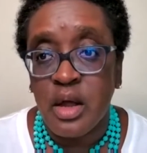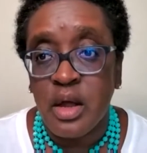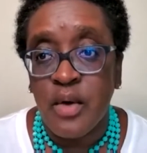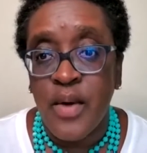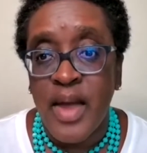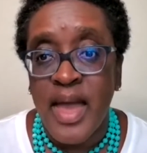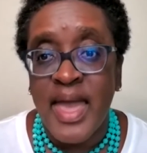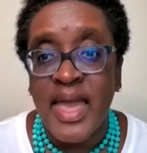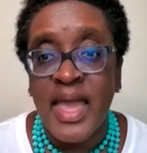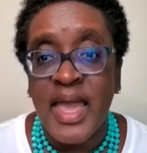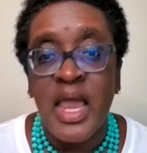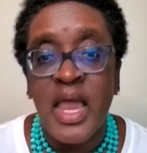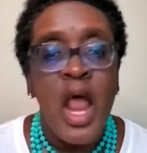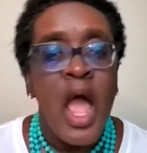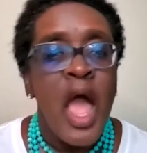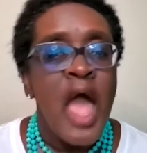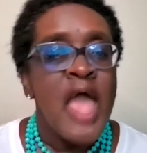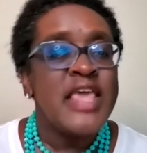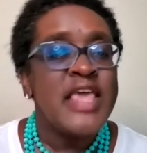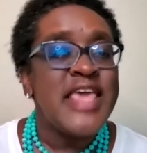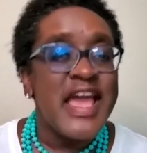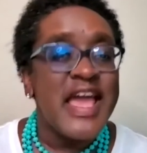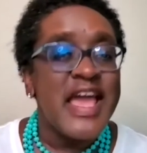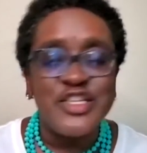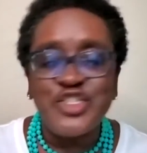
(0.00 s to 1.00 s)
All right.
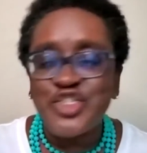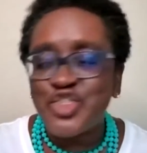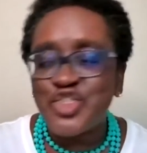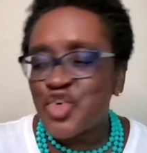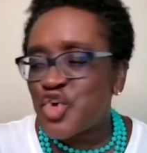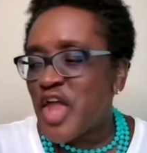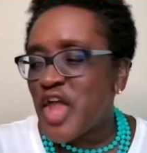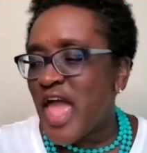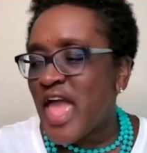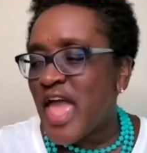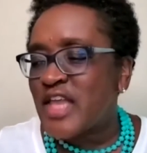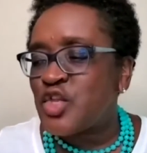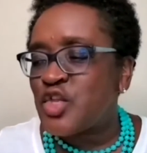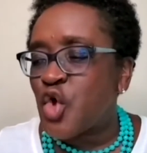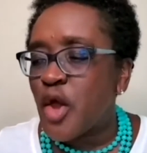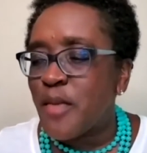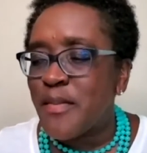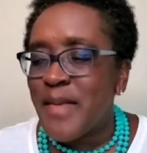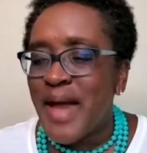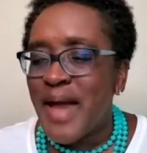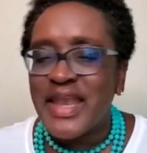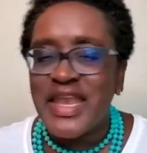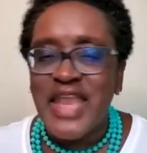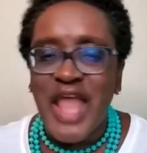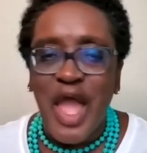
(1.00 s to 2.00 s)
Yesterday,
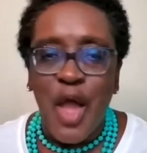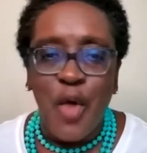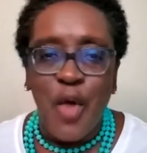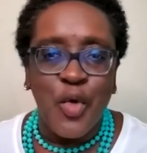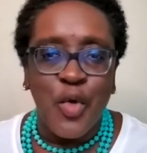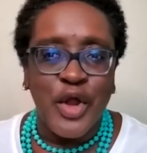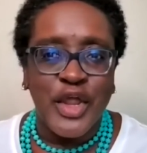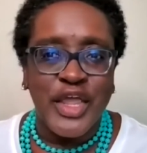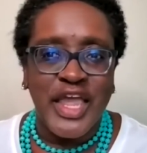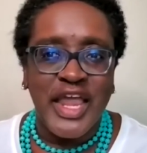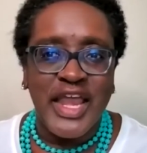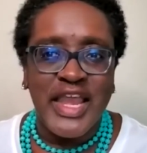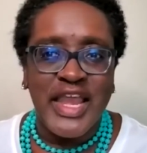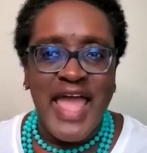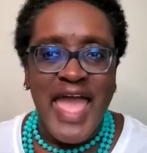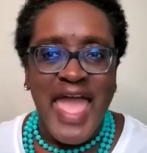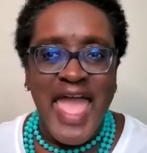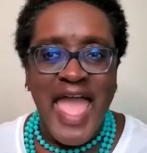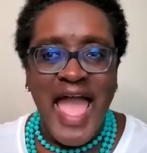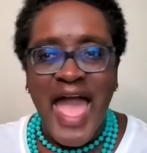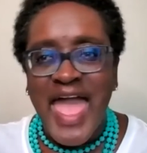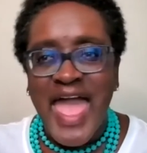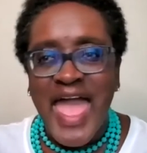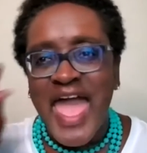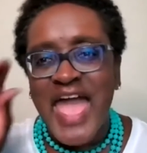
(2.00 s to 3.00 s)
during my networking
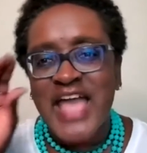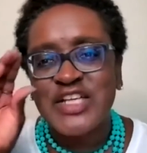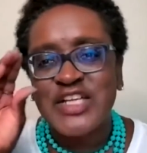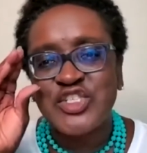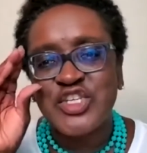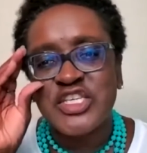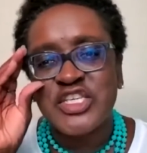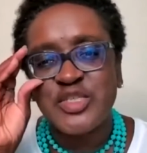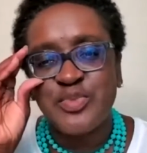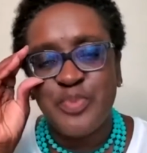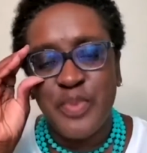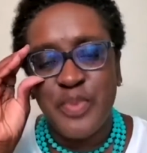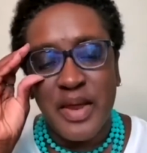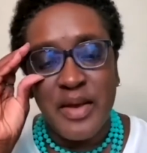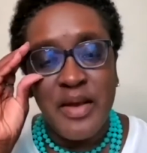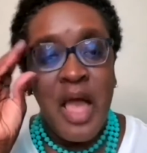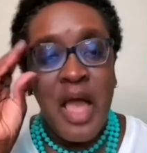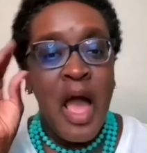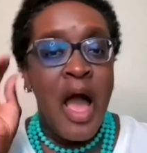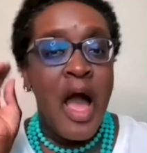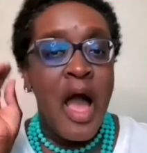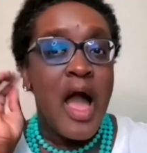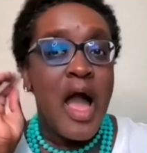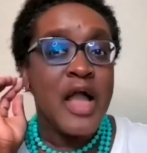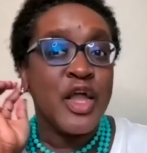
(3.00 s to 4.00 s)
day, I actually spent
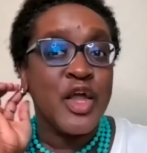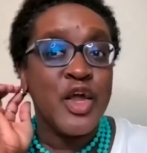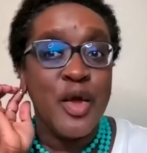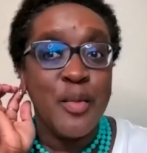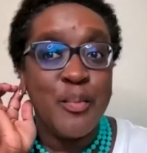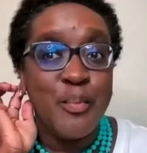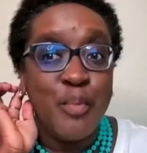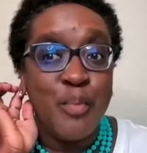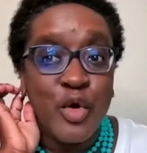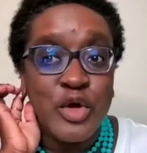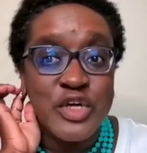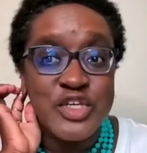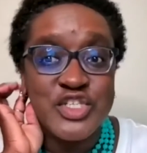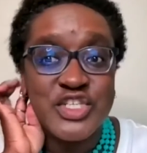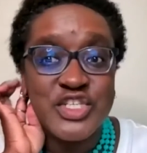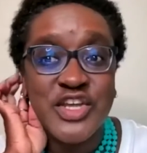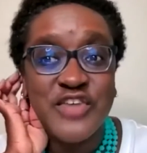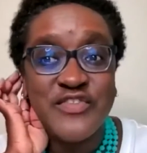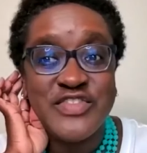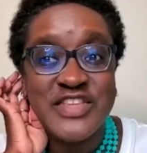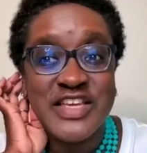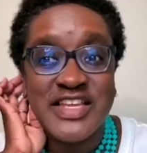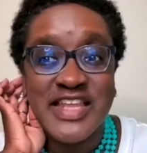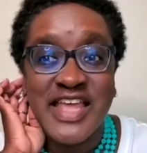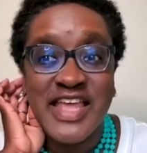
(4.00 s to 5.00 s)
a good portion
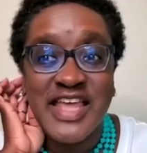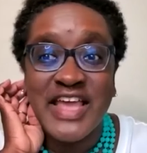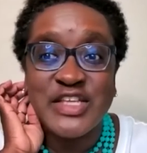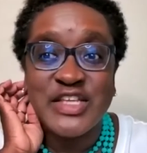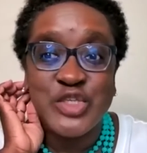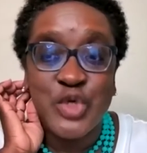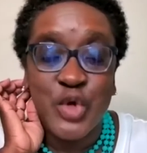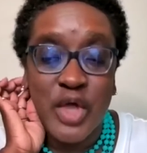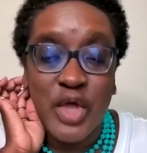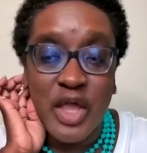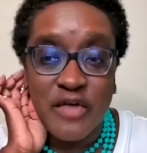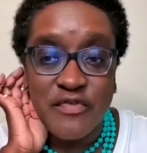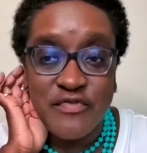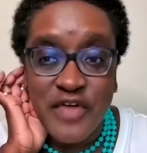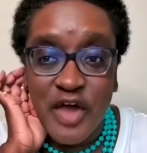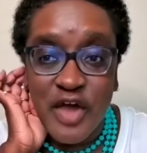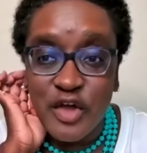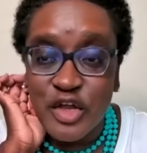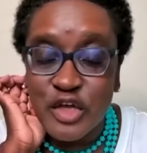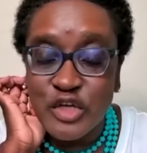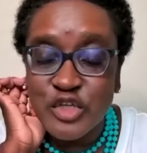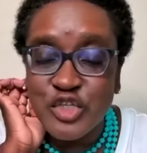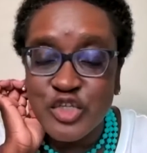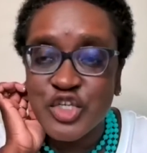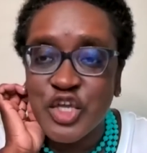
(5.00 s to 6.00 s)
of the day doing a
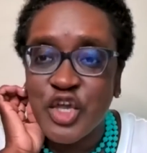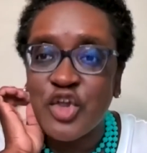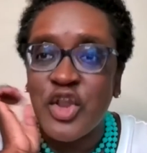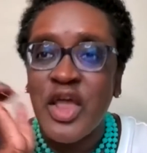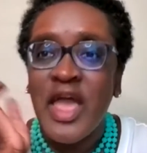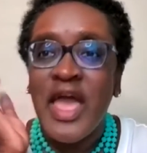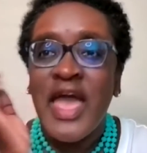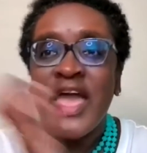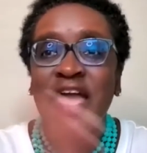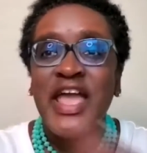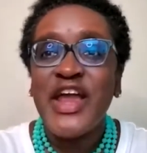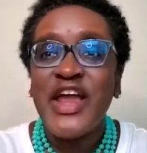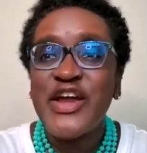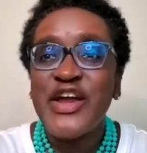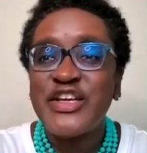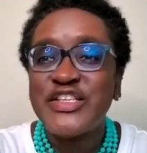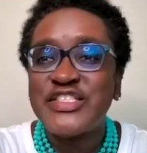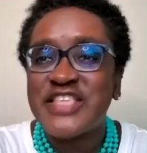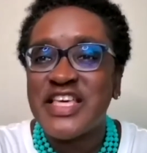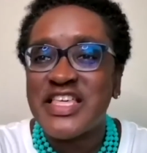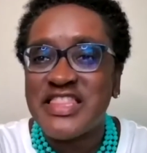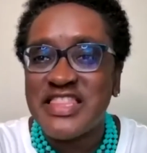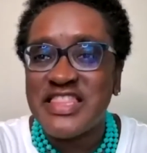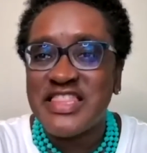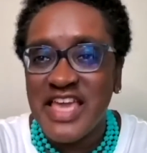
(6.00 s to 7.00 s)
photo shoot.
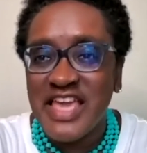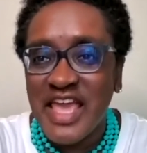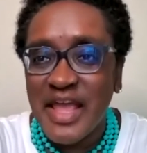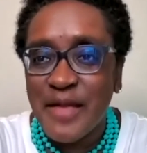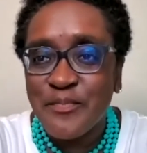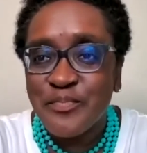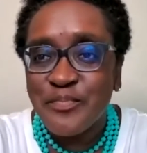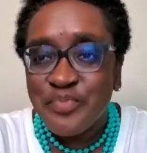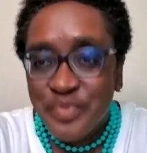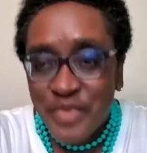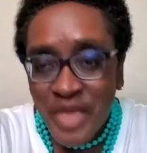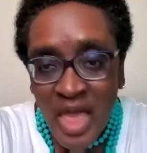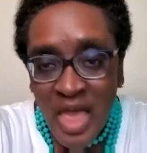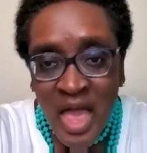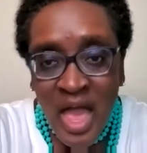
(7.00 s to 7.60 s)
Here's the thing,